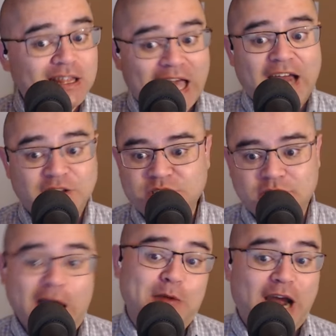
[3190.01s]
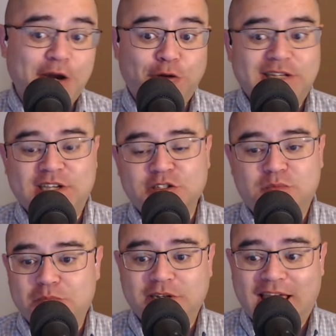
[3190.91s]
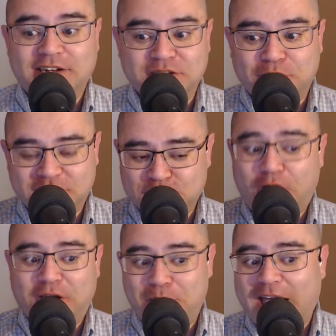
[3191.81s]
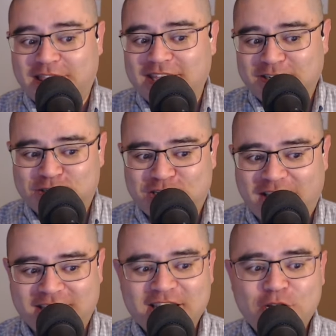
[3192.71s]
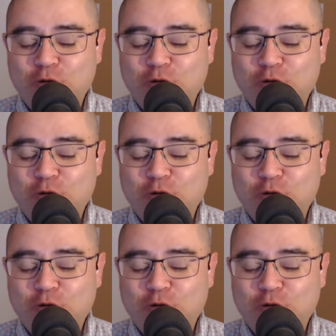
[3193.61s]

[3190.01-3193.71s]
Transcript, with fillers: that is yeah i mean i know that sounds a bit pedantic but that's not a bad thing to check